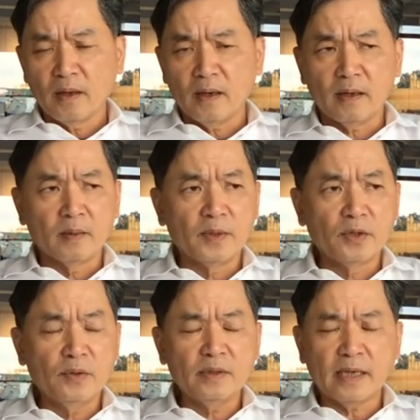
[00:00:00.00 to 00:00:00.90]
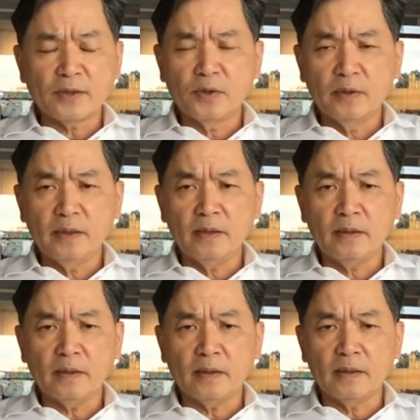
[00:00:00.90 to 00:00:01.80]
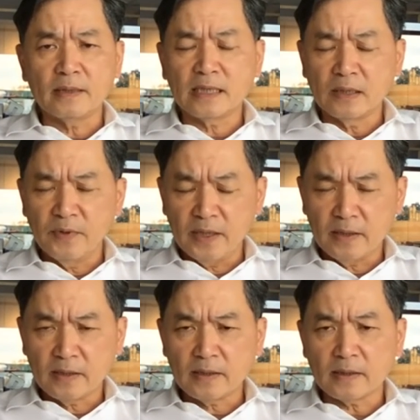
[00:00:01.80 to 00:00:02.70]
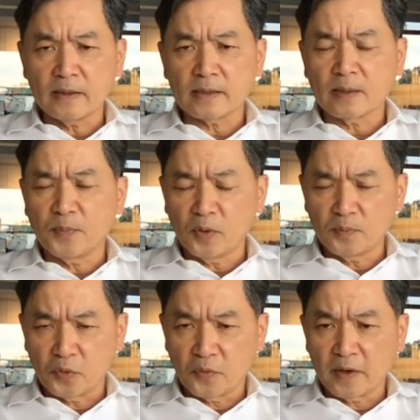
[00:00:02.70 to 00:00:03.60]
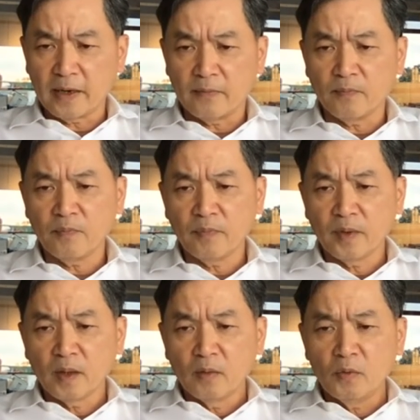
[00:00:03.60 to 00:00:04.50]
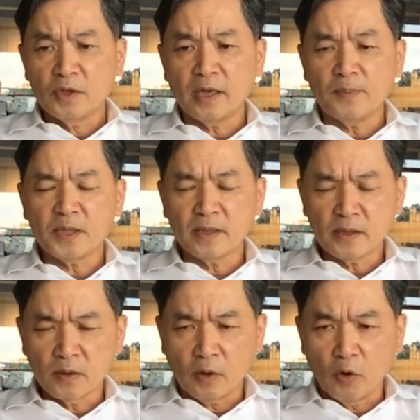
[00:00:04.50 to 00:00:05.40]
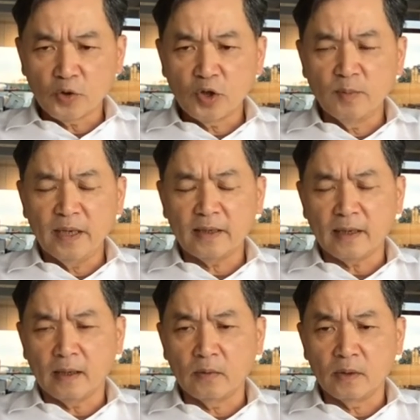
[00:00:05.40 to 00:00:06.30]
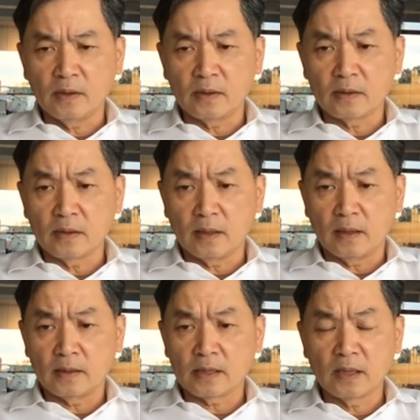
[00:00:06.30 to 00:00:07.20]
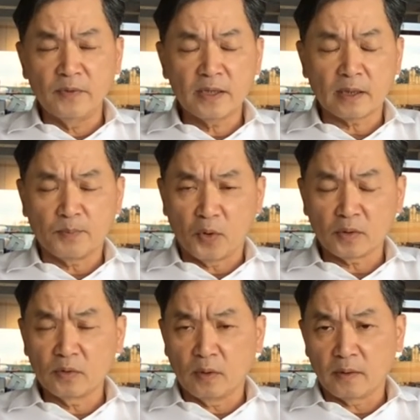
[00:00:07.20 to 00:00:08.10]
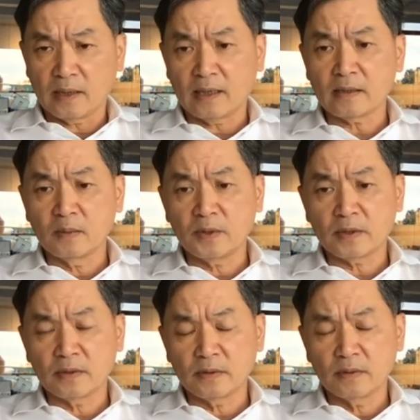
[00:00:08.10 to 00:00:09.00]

Number two is actually a service support program, which helps us to automate our service support to our customers.